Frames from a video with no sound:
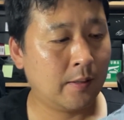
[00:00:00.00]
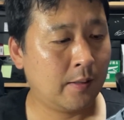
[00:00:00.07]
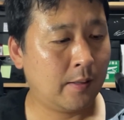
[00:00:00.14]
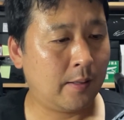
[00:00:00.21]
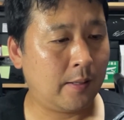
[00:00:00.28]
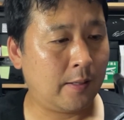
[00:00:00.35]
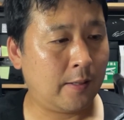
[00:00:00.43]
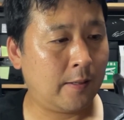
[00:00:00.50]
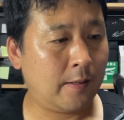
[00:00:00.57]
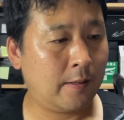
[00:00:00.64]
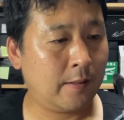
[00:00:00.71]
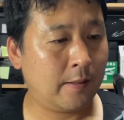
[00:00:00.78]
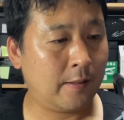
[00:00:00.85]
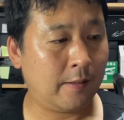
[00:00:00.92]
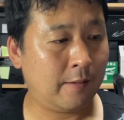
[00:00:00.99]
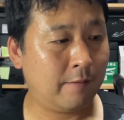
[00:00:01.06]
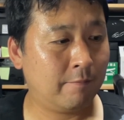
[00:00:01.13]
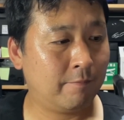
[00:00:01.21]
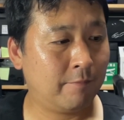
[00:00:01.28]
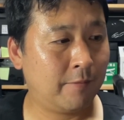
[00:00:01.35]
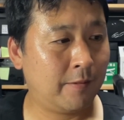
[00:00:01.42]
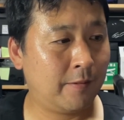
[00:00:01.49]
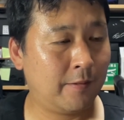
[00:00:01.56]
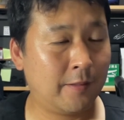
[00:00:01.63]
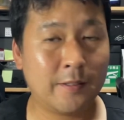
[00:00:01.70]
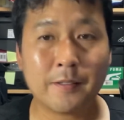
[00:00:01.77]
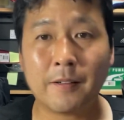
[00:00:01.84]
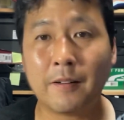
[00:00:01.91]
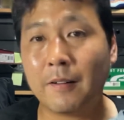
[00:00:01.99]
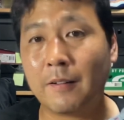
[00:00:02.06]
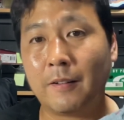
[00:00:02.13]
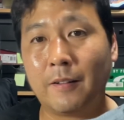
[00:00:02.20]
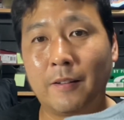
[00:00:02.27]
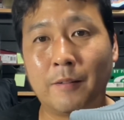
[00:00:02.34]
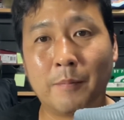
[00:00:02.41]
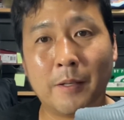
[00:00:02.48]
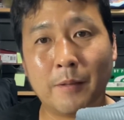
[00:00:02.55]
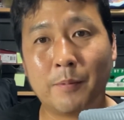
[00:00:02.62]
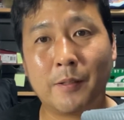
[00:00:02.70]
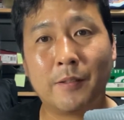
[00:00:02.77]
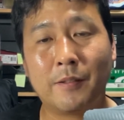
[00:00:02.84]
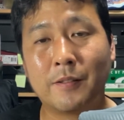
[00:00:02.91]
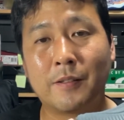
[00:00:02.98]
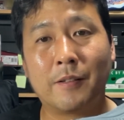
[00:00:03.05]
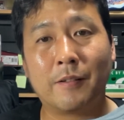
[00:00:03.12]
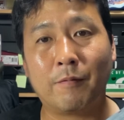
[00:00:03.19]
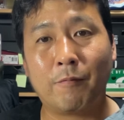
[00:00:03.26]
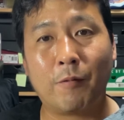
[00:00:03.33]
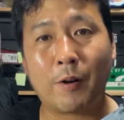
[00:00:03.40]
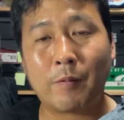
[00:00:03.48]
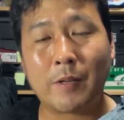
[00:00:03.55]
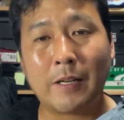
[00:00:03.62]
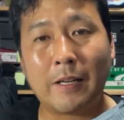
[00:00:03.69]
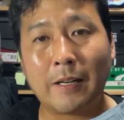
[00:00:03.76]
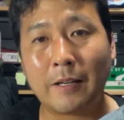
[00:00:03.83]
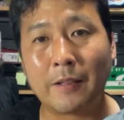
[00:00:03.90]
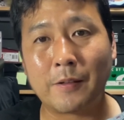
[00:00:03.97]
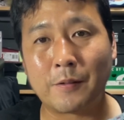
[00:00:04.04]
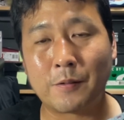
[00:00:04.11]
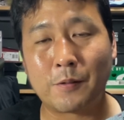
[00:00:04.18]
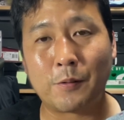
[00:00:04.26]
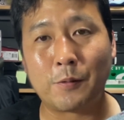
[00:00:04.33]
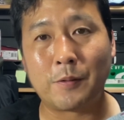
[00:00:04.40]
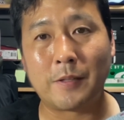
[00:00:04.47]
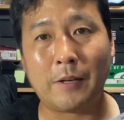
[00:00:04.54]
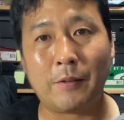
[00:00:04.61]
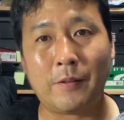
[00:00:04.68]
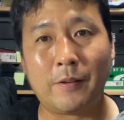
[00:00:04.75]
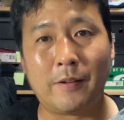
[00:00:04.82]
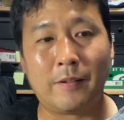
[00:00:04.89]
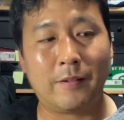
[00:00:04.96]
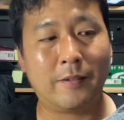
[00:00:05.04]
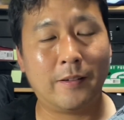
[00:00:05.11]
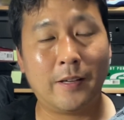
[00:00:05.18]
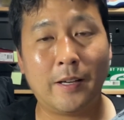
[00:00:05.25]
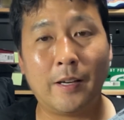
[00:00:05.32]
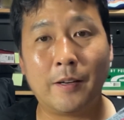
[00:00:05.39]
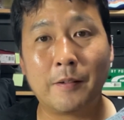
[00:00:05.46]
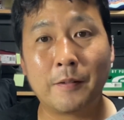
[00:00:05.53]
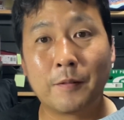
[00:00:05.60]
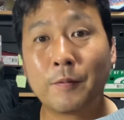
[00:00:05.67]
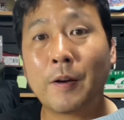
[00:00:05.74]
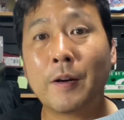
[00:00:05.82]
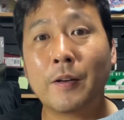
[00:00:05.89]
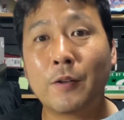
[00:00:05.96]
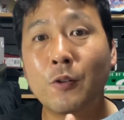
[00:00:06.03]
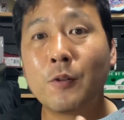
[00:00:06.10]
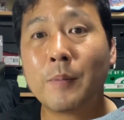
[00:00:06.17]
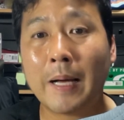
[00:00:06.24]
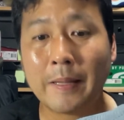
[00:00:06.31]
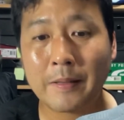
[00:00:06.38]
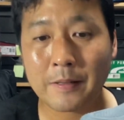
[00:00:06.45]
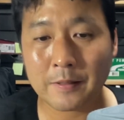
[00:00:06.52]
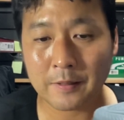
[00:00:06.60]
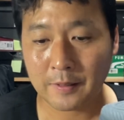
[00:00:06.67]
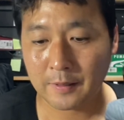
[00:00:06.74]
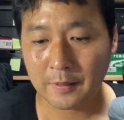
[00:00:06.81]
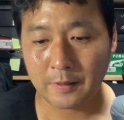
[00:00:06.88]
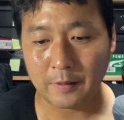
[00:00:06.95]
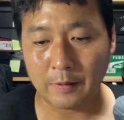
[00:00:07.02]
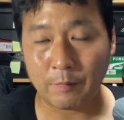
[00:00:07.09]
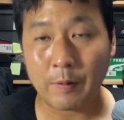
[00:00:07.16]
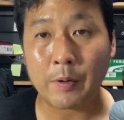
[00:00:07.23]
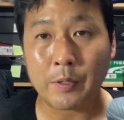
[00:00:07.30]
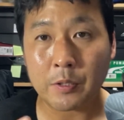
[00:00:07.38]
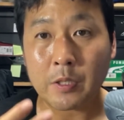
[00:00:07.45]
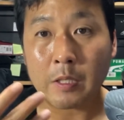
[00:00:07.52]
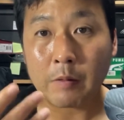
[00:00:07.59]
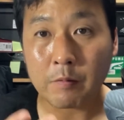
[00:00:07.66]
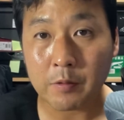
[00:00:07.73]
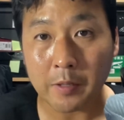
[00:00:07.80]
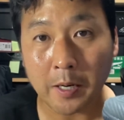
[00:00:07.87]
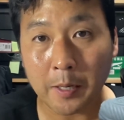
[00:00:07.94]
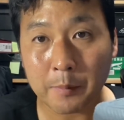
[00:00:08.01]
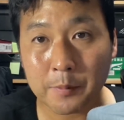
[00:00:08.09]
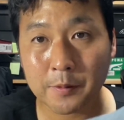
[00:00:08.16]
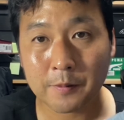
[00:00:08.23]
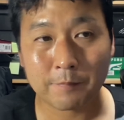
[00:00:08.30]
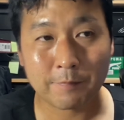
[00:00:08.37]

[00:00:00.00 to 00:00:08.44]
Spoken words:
Yeah, these are ugly. In my opinion, these are one of the ugliest shoes out there. It's very New Balance, very Steve Jobs.